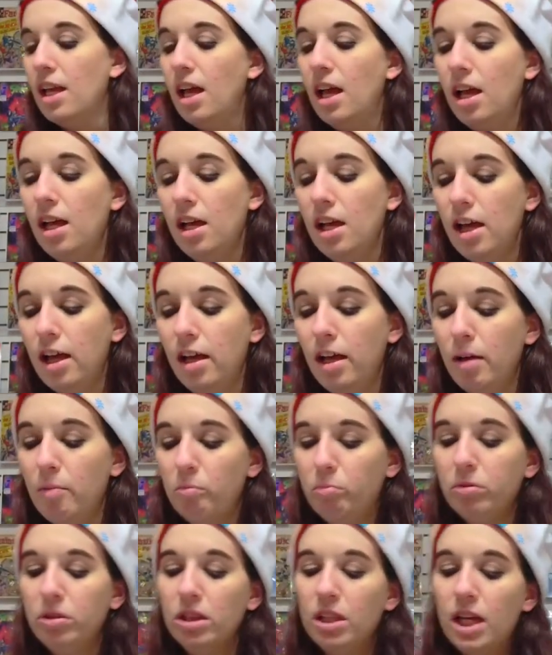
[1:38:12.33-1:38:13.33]
Uh,
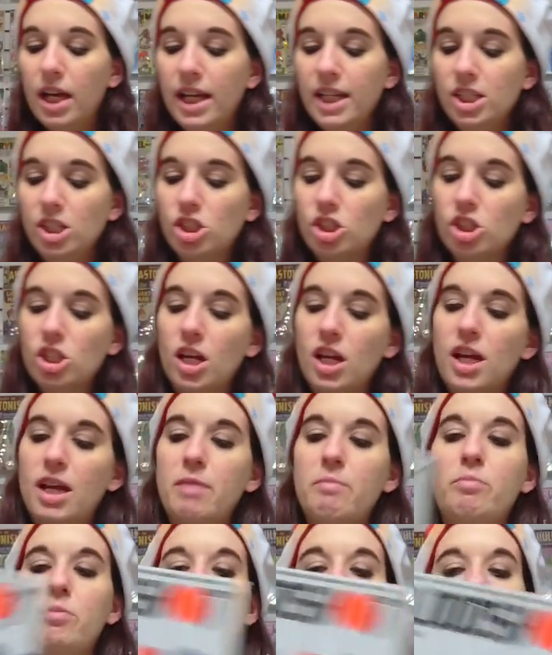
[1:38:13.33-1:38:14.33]

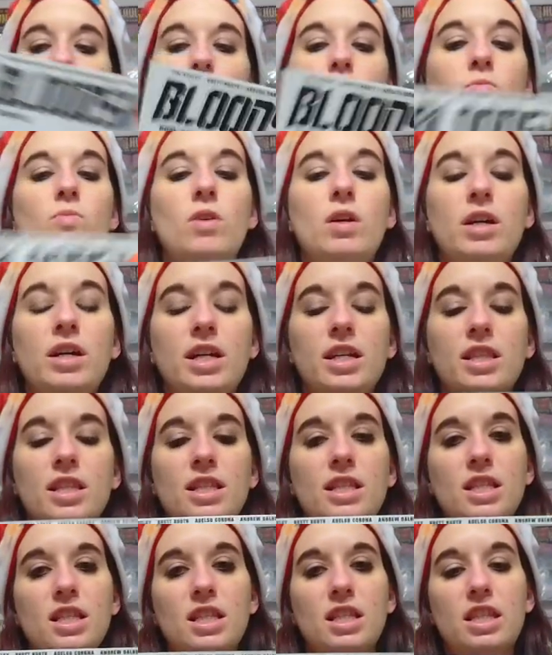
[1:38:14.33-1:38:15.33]
Bloodshot Book One.
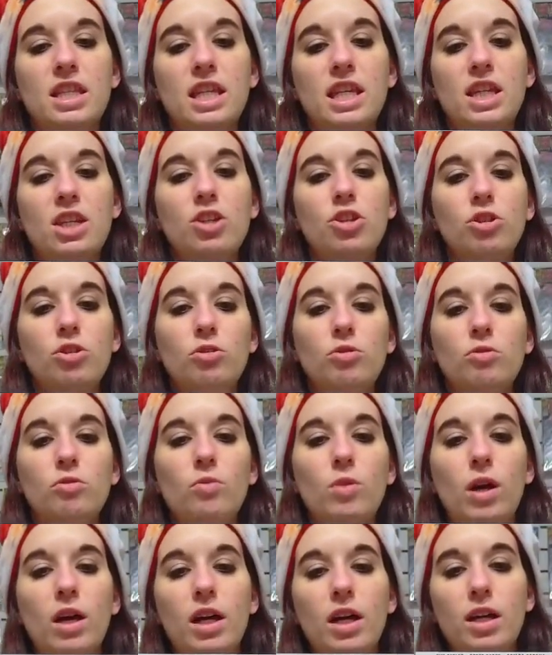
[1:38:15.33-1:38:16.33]
This is the new
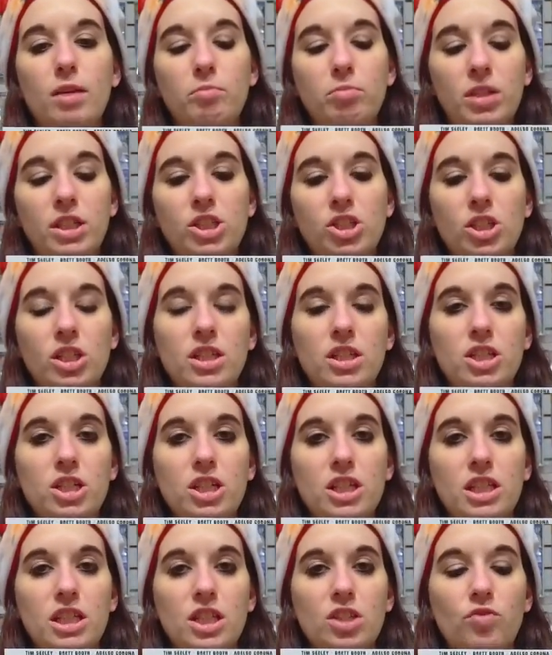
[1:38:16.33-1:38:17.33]
uh, Bloodshot
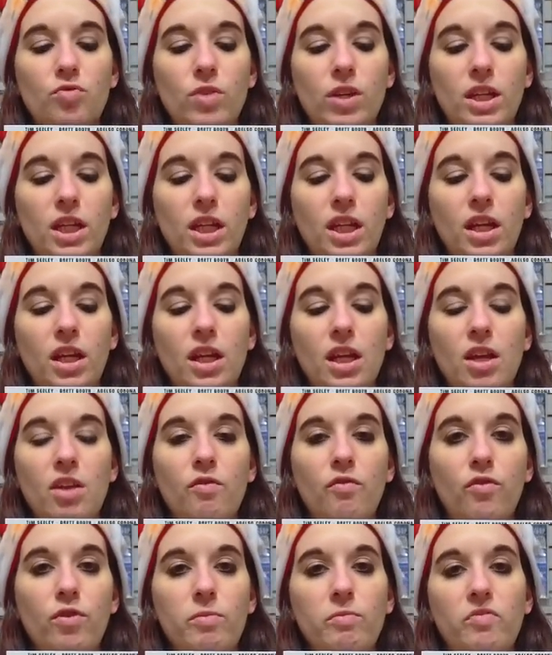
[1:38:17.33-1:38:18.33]
series that's running
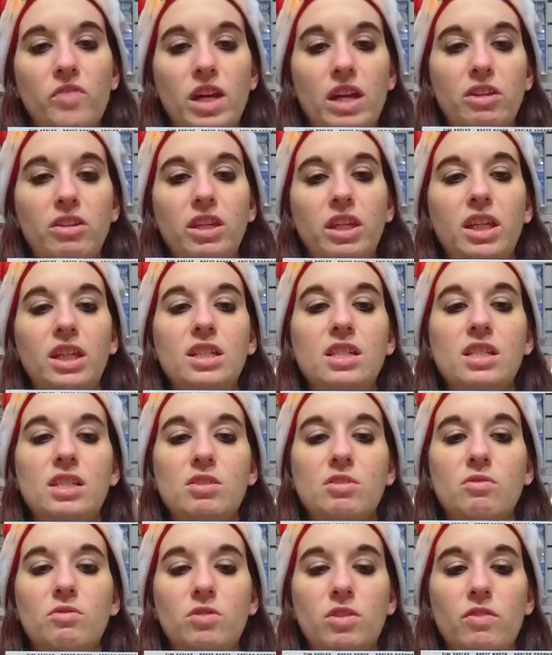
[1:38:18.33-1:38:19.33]
from Valiant.
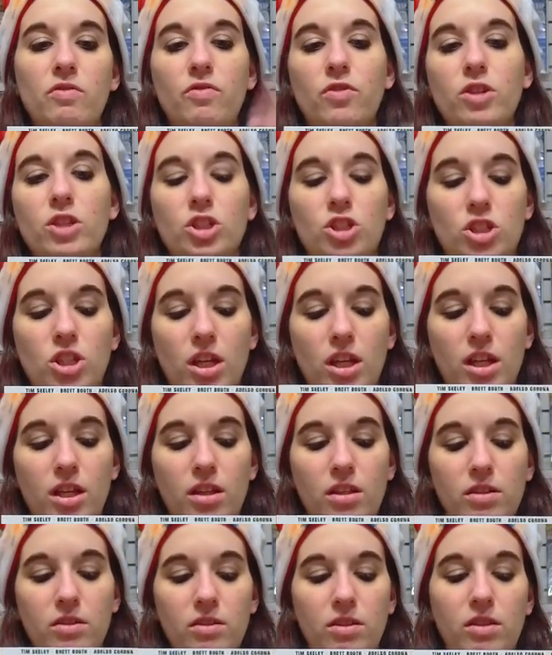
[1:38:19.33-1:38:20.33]
The first, uh,
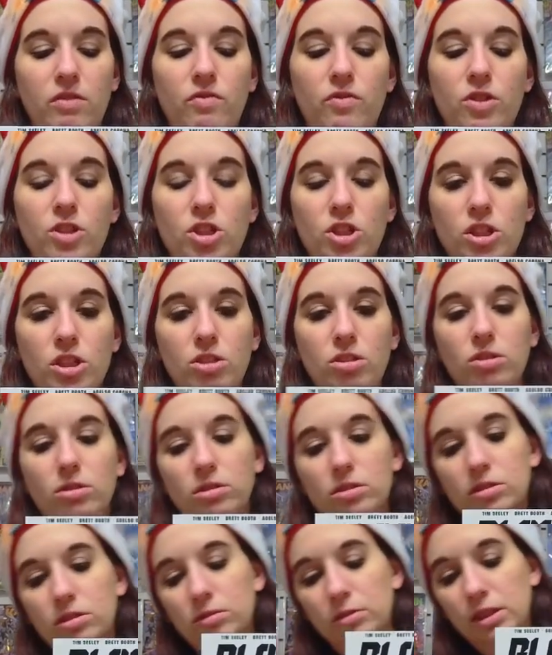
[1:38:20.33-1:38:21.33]
the first little
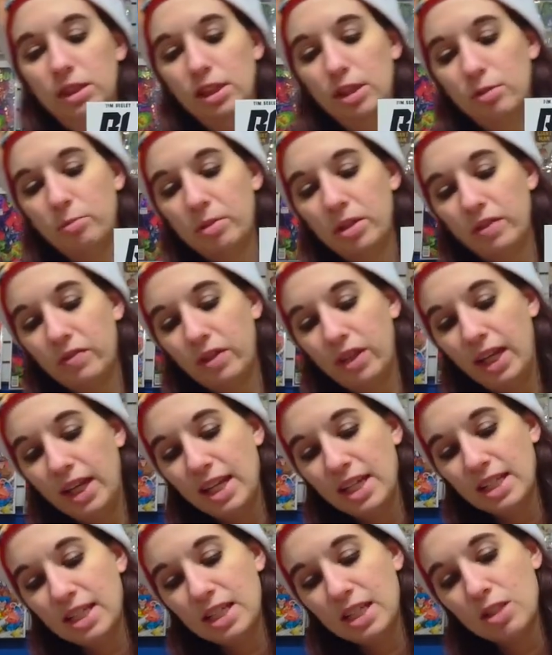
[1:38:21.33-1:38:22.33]
a little bit of it. I
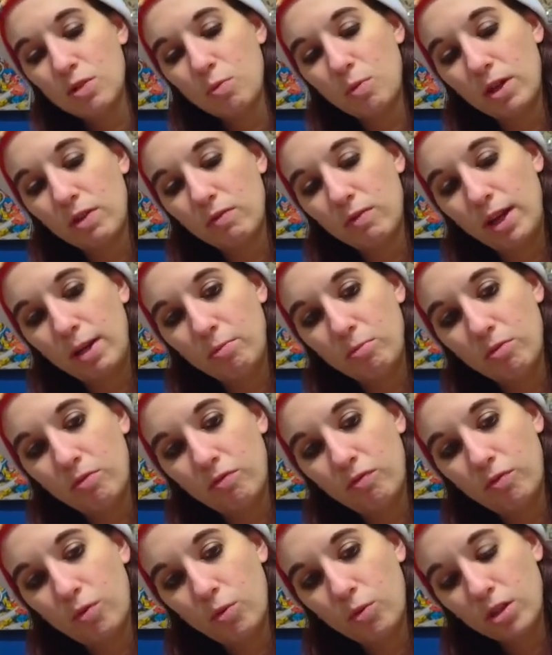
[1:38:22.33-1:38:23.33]
guess this is the one right
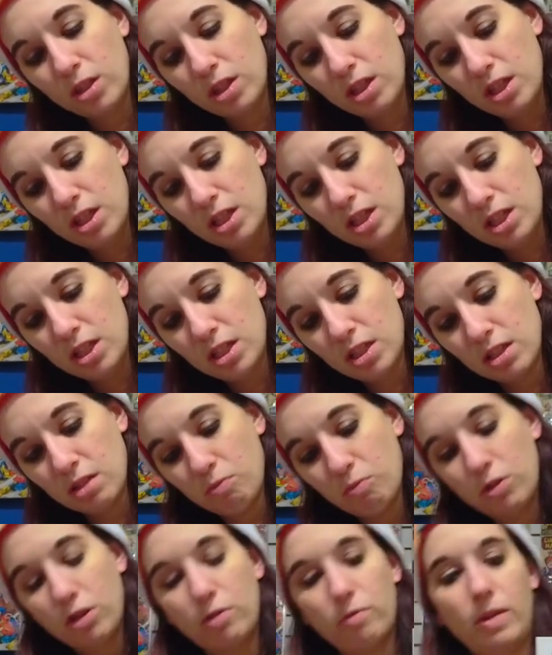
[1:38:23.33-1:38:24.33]
before this.
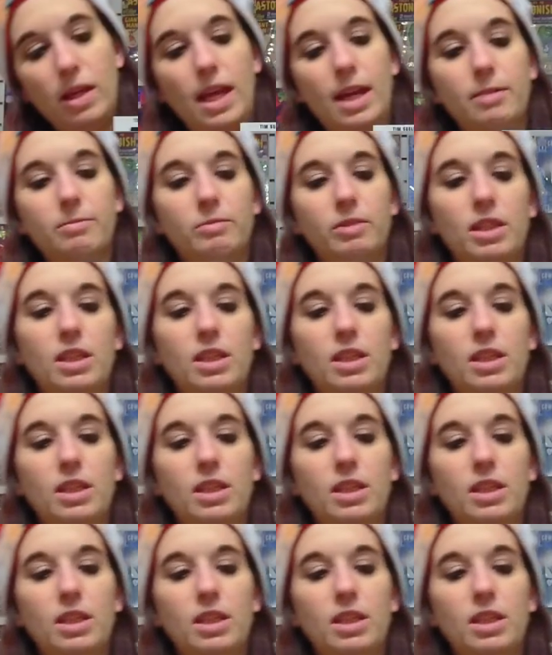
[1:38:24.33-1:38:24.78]
Where are we at?